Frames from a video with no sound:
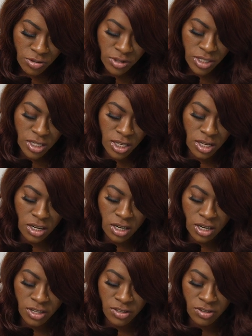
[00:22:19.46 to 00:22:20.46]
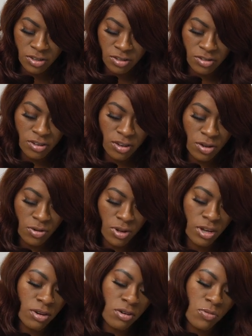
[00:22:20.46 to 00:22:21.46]
on the skin, and it's good to go
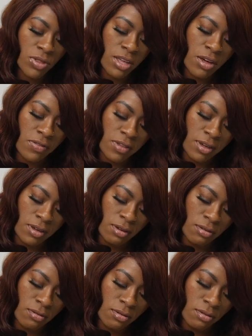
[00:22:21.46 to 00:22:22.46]
here without that.